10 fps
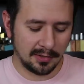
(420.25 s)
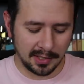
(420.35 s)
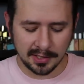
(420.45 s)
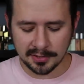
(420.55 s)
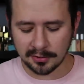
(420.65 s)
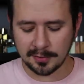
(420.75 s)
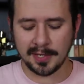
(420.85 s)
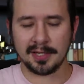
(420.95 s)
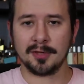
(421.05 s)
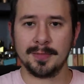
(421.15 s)
Like I talked
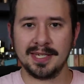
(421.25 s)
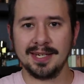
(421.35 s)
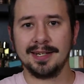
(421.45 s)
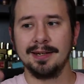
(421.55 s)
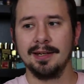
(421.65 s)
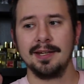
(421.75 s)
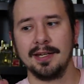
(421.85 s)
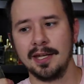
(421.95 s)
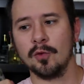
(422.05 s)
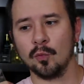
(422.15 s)
about at the beginning,
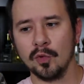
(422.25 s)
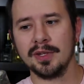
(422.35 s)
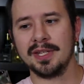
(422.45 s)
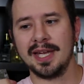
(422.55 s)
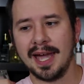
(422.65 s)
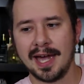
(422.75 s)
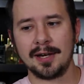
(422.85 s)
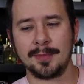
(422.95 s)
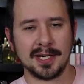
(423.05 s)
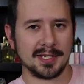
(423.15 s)
it really
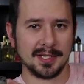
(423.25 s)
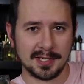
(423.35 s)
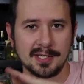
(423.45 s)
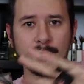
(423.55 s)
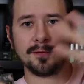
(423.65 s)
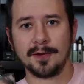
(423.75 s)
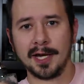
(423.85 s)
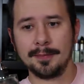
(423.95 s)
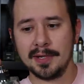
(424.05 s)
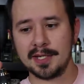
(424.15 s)
atomizes into a
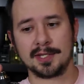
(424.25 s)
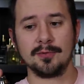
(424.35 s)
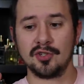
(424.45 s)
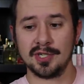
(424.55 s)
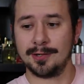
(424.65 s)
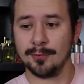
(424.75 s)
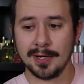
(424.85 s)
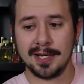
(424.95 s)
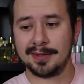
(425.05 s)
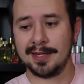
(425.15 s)
fine mist, which is
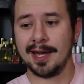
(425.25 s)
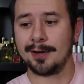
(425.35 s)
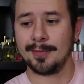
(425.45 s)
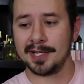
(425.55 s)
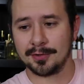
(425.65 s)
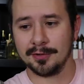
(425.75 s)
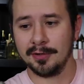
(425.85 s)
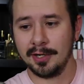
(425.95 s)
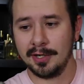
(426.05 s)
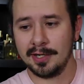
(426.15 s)
great. The
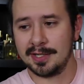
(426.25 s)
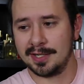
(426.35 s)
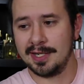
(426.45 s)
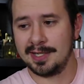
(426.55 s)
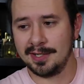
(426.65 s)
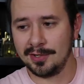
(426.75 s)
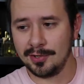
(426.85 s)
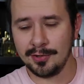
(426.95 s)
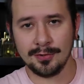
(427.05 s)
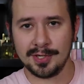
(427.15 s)
atomizer is easy to
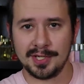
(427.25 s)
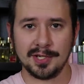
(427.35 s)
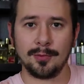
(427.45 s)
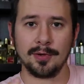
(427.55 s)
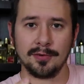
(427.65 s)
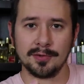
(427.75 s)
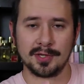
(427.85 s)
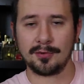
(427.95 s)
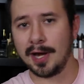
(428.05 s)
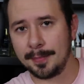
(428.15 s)
use. It's not one of
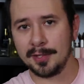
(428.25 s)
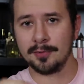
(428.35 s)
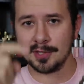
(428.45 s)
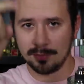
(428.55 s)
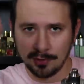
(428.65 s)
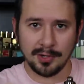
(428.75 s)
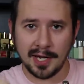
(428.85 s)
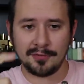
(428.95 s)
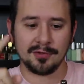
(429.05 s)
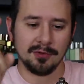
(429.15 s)
those crappy ones where you
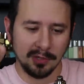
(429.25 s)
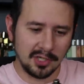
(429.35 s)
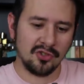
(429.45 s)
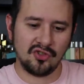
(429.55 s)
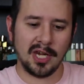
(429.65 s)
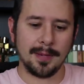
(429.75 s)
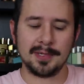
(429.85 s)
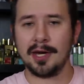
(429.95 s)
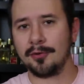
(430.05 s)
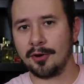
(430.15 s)
have to
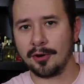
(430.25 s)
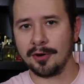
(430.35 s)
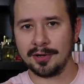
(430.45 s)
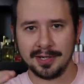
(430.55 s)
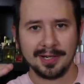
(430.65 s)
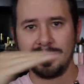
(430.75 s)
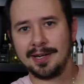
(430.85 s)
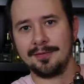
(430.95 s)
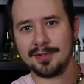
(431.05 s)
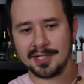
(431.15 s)
jam down hard and it
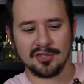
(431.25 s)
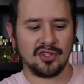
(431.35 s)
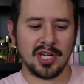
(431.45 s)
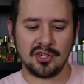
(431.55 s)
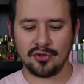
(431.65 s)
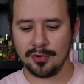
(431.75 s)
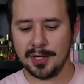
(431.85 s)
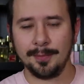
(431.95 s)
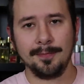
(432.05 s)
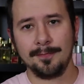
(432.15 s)
kind of does a jet
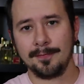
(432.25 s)
stream.